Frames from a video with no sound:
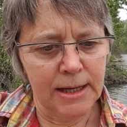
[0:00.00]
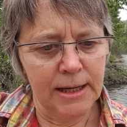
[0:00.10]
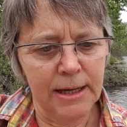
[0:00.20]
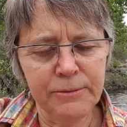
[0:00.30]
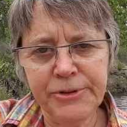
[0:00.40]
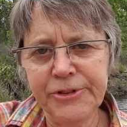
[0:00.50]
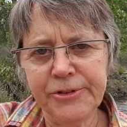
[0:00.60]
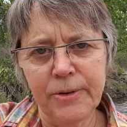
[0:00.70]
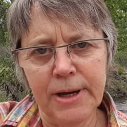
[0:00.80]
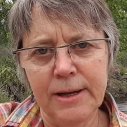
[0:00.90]
it was just
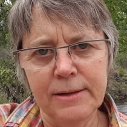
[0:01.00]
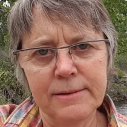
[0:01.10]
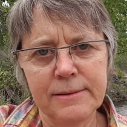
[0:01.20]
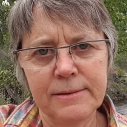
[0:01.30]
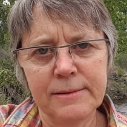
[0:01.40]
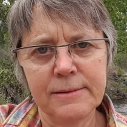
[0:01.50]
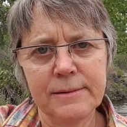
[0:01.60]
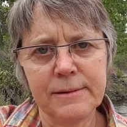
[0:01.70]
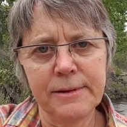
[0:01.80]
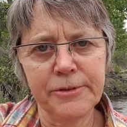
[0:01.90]
great.
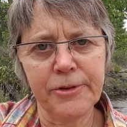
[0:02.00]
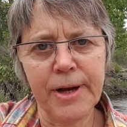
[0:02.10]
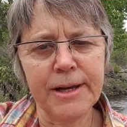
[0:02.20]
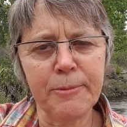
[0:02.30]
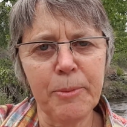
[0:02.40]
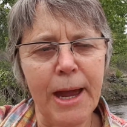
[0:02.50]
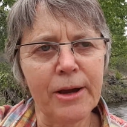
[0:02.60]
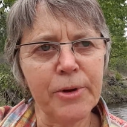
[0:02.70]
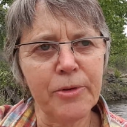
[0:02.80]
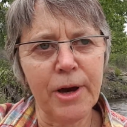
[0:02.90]
It was great. Coming back,
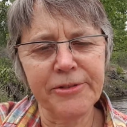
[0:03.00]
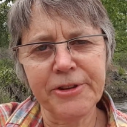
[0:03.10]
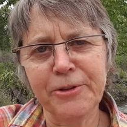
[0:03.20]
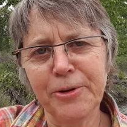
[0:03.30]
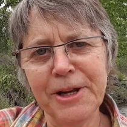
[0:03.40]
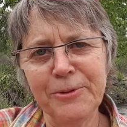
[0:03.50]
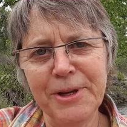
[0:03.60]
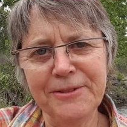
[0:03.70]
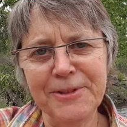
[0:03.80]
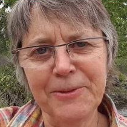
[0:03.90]
we crossed the creek. We
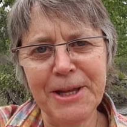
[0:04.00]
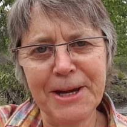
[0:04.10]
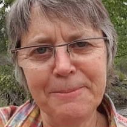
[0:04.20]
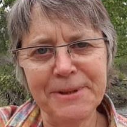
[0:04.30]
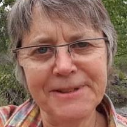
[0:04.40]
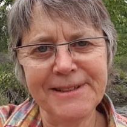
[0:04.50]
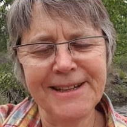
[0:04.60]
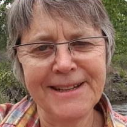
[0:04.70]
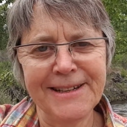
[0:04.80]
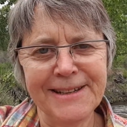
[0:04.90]
even went up a
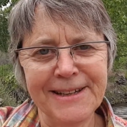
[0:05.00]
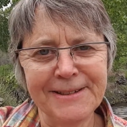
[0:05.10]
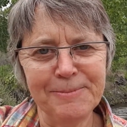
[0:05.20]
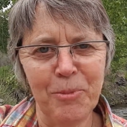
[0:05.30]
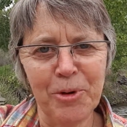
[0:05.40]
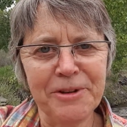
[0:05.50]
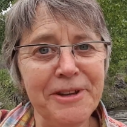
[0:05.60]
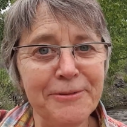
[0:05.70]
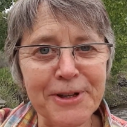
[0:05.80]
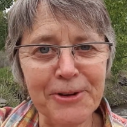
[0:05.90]
a more
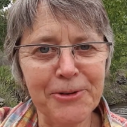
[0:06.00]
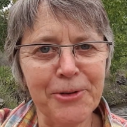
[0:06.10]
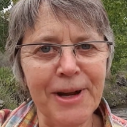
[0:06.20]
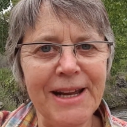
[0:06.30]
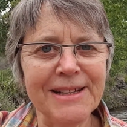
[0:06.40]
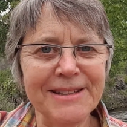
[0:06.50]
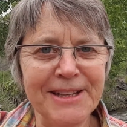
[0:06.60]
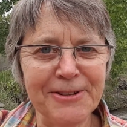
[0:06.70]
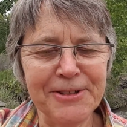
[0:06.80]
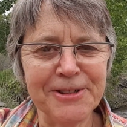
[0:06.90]
difficult trail,
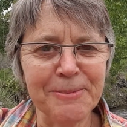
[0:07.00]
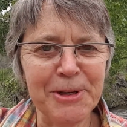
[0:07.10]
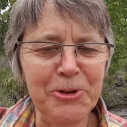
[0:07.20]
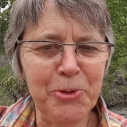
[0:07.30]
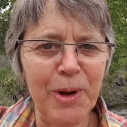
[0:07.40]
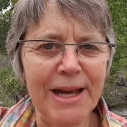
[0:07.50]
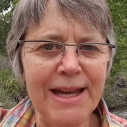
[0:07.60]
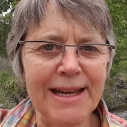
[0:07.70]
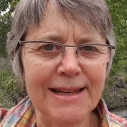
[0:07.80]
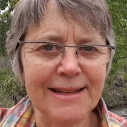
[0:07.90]
took him a new
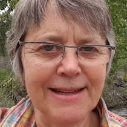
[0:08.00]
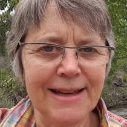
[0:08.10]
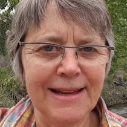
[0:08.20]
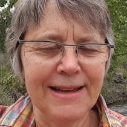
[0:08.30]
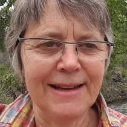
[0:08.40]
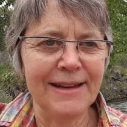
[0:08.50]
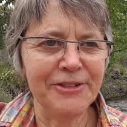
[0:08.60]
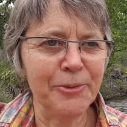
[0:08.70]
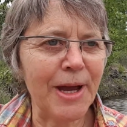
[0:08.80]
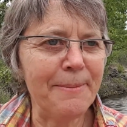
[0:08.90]
way. And
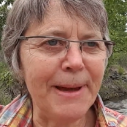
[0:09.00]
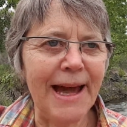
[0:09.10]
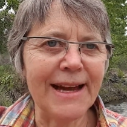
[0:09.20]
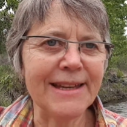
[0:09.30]
so we got back,